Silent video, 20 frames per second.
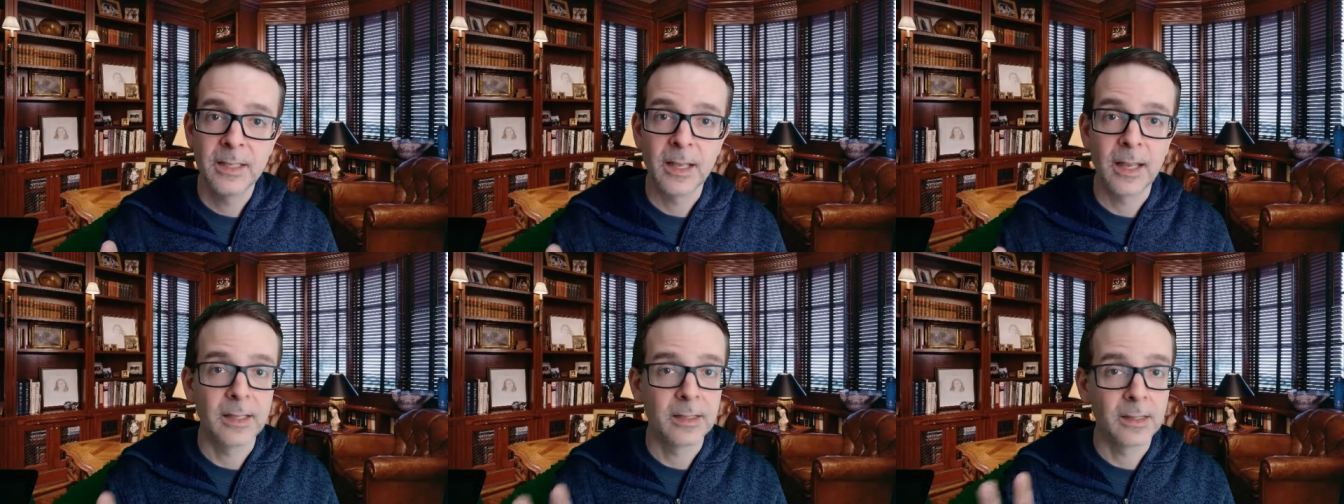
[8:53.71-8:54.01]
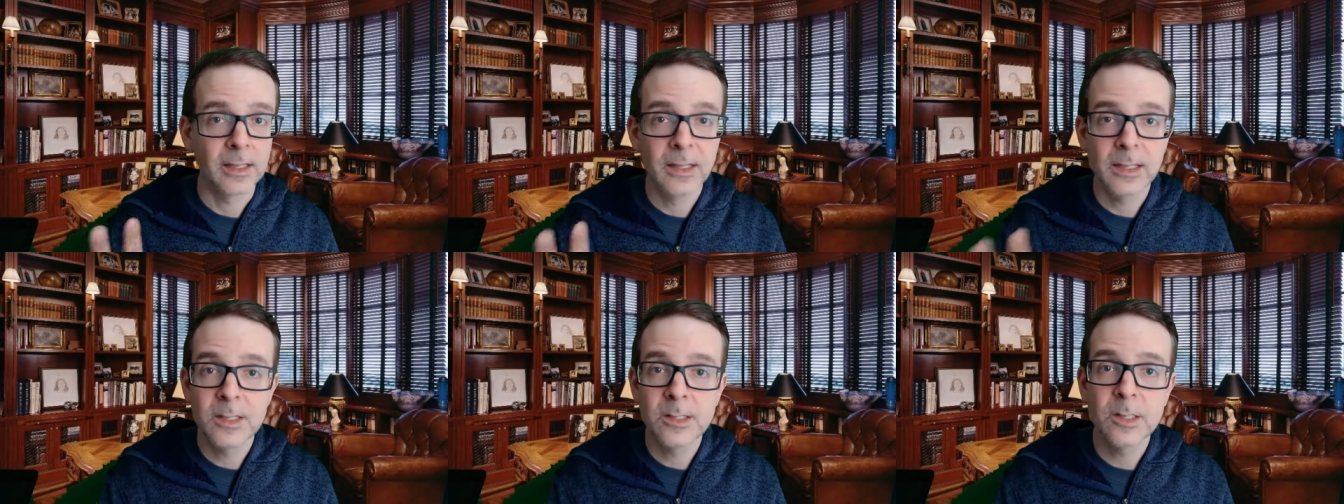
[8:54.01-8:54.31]
And
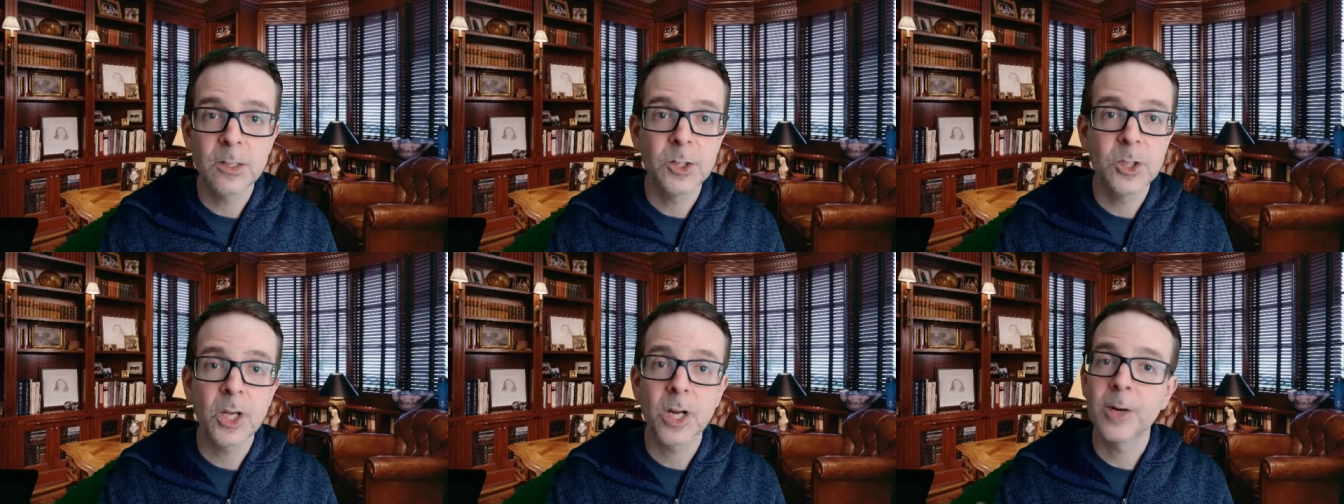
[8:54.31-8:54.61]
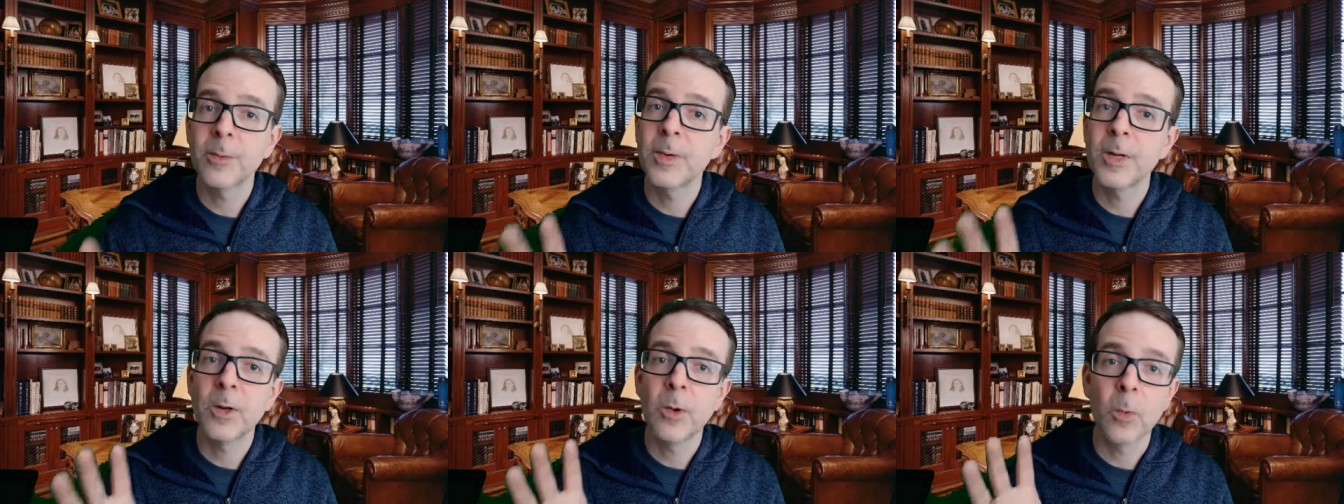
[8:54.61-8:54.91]
ladies and
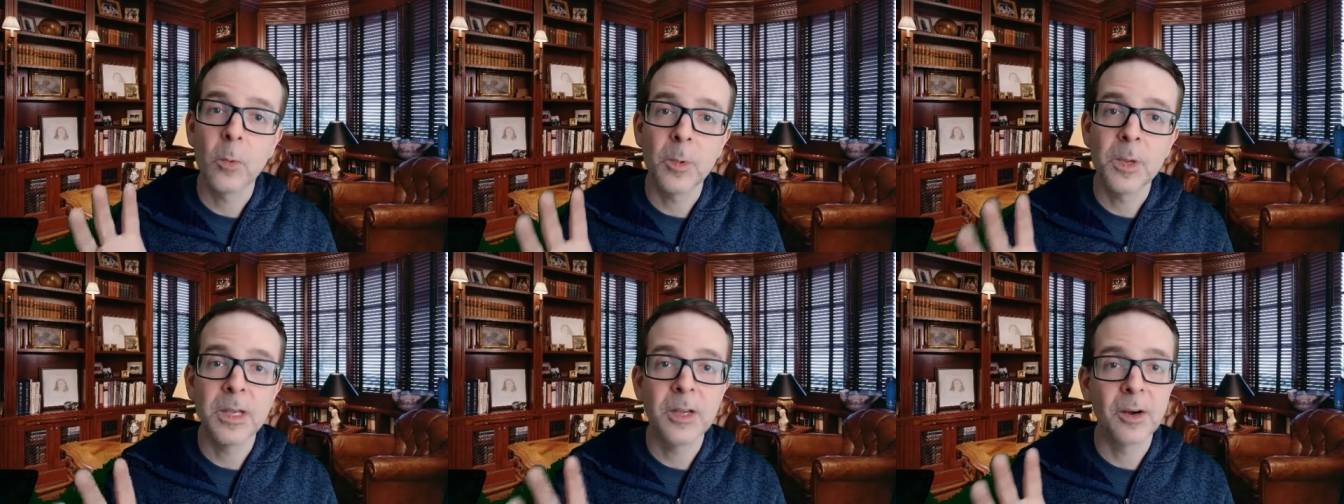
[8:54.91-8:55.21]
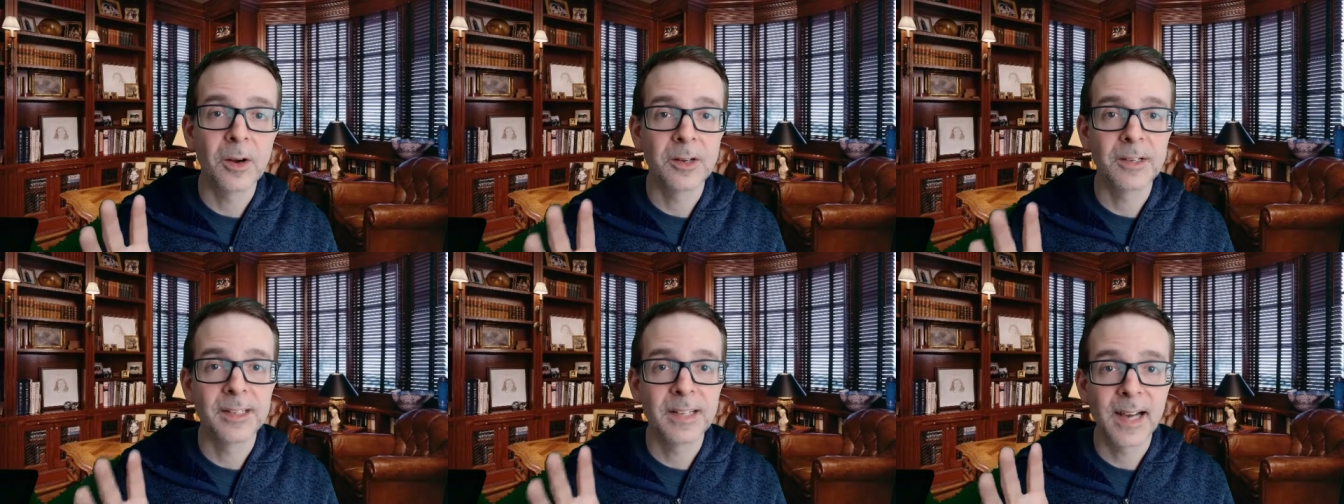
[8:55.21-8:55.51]
gentlemen, we
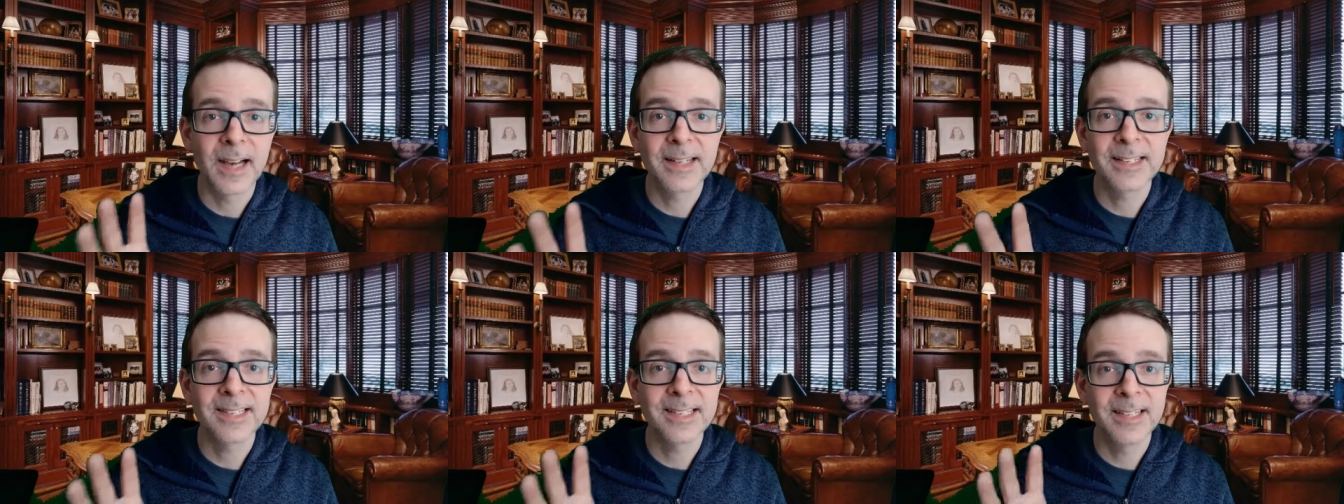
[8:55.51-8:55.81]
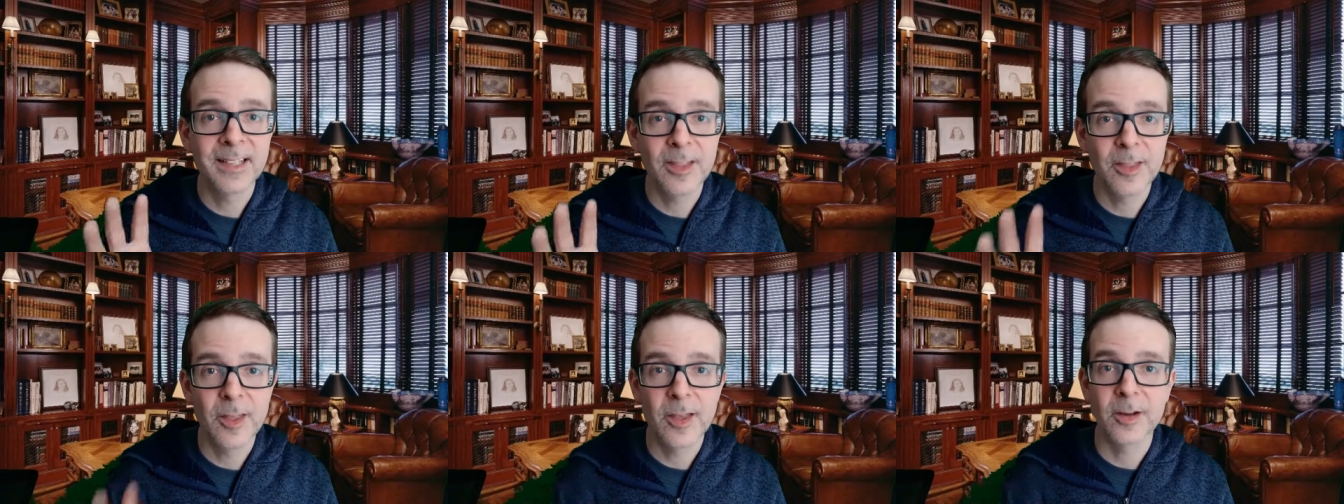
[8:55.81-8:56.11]
are not
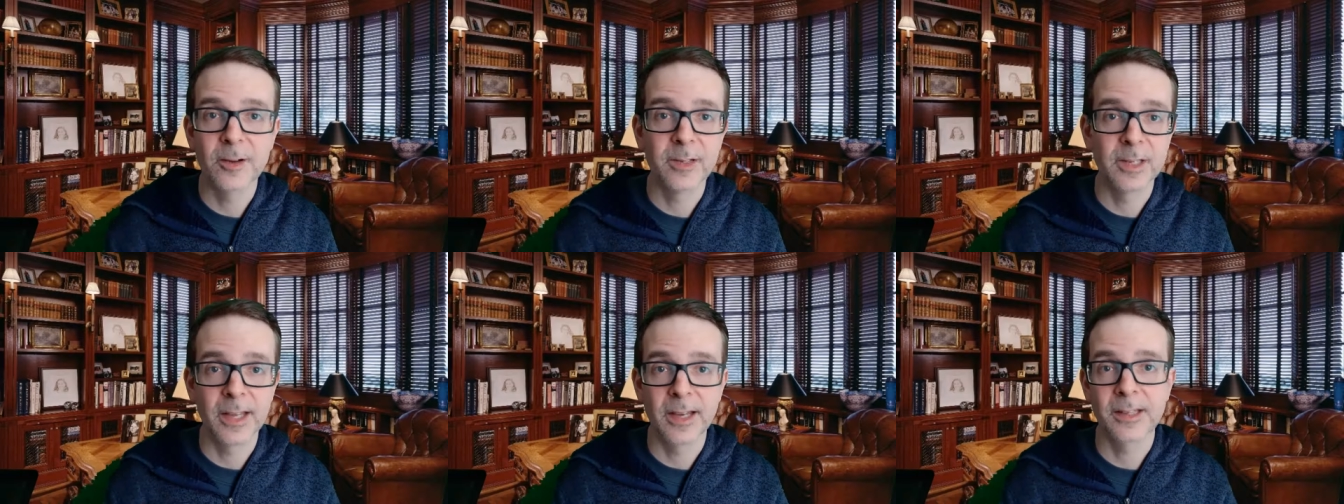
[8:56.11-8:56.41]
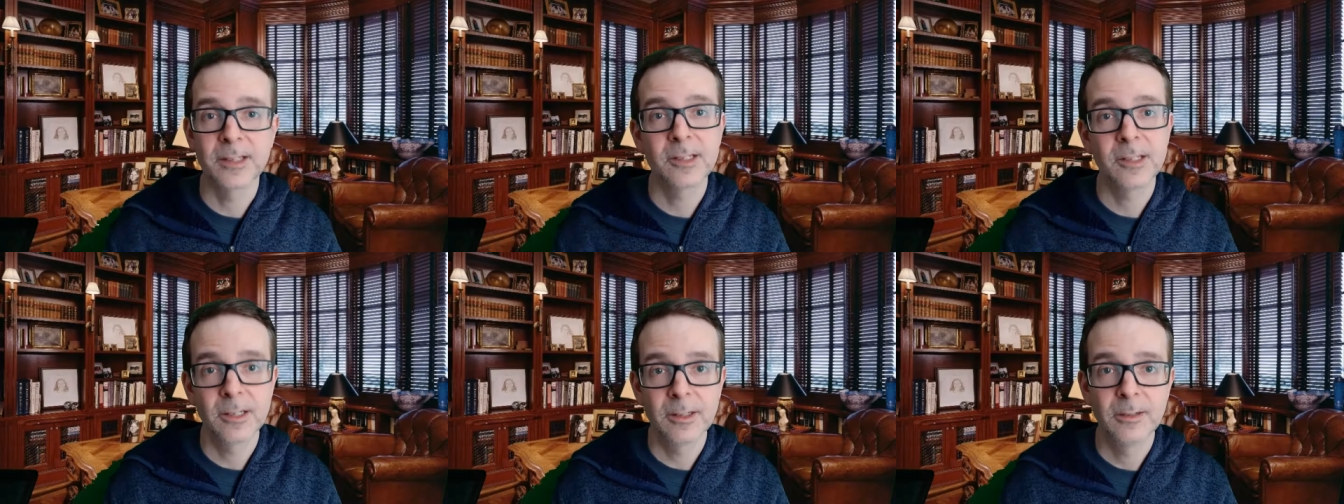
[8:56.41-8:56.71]
there
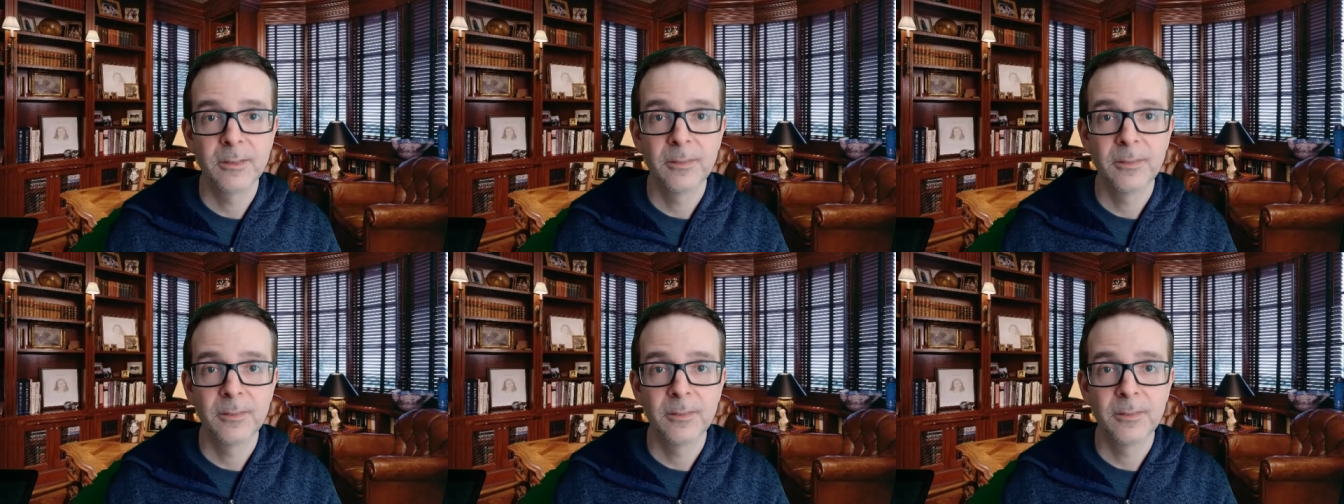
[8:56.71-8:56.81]
yet.